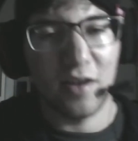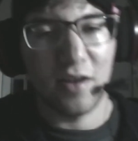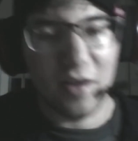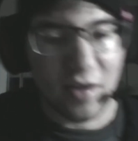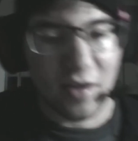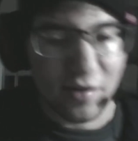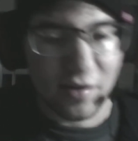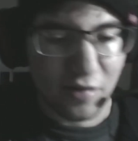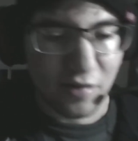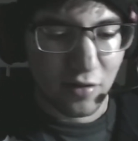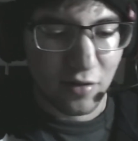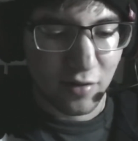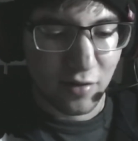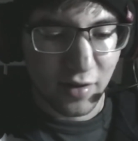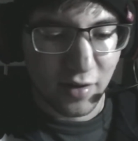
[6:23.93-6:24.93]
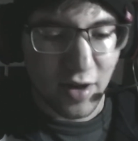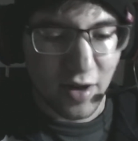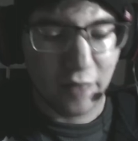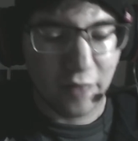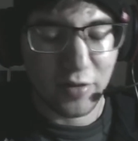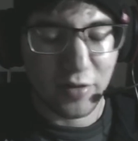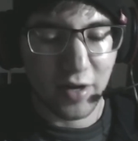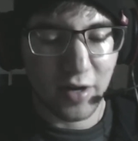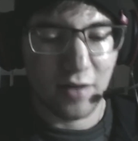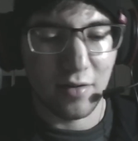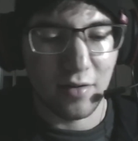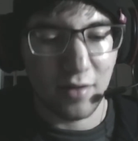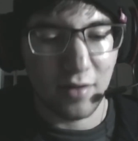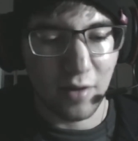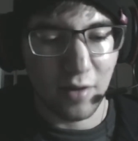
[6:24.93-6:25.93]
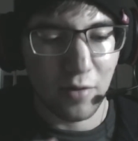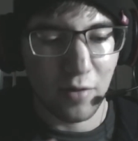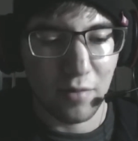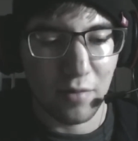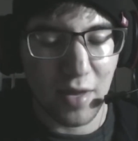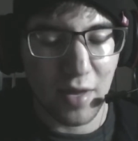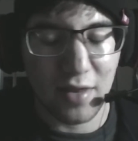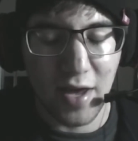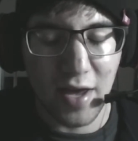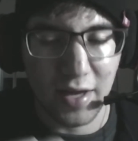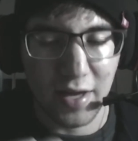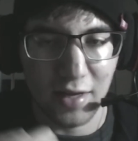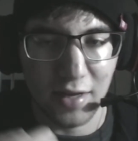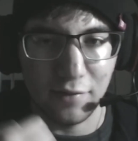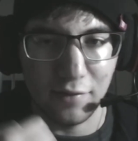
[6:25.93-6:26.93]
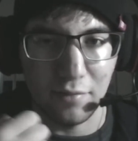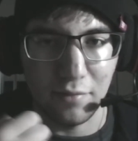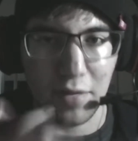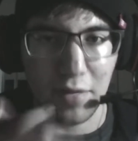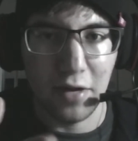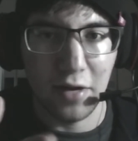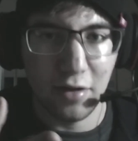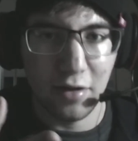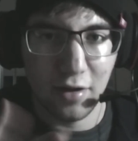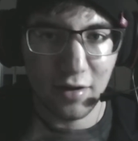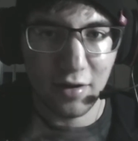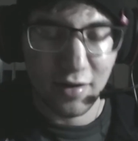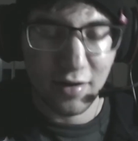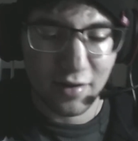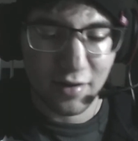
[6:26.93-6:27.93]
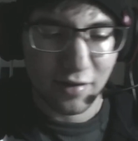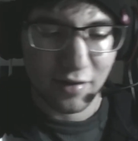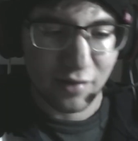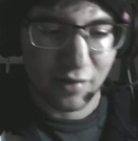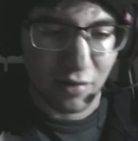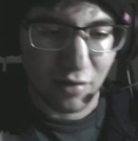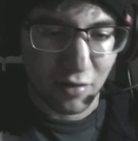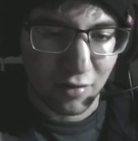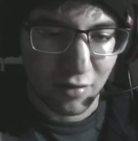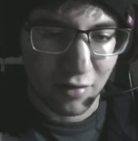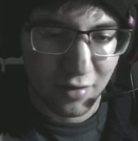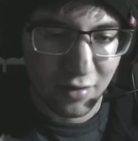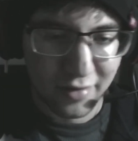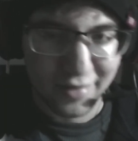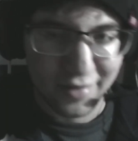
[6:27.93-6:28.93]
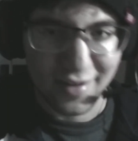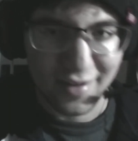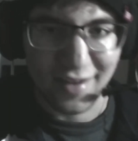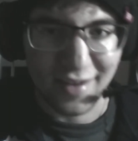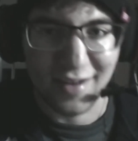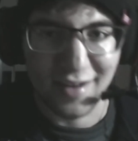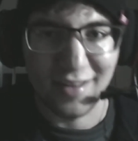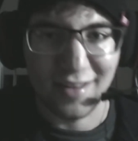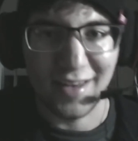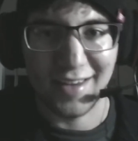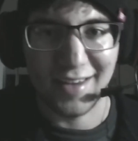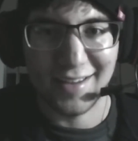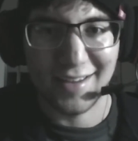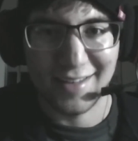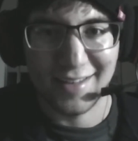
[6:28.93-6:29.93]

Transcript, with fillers: So now I'm trying to I want to make that even better, so I gotta like,